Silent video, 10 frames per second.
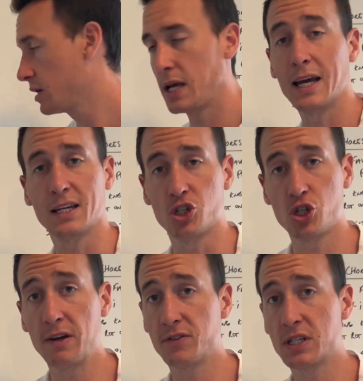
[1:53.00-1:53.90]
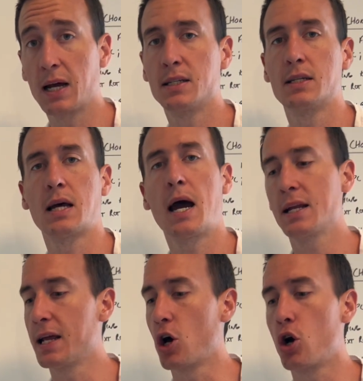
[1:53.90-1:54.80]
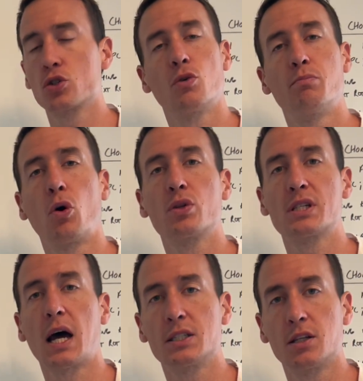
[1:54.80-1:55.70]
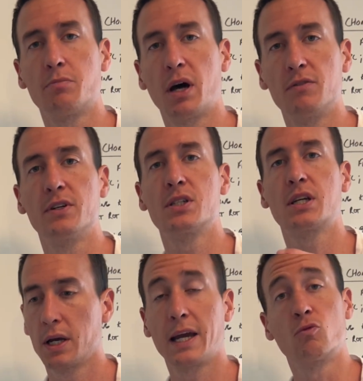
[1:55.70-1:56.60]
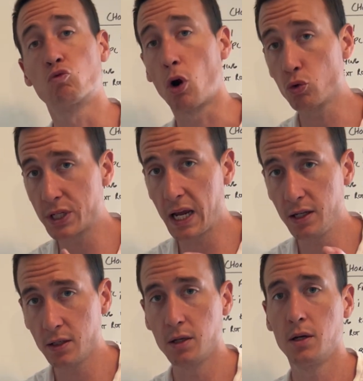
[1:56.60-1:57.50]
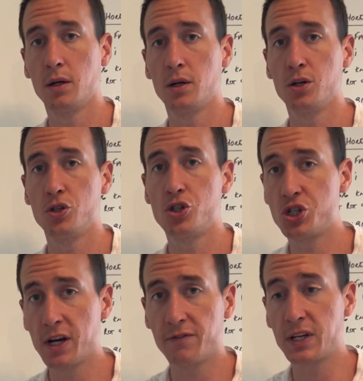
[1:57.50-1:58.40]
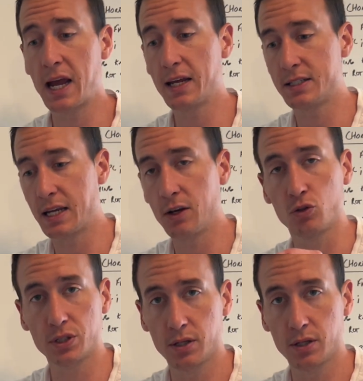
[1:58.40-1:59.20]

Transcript: It can shift side to side, and also both sides of the pelvis can rotate, shift, and tilt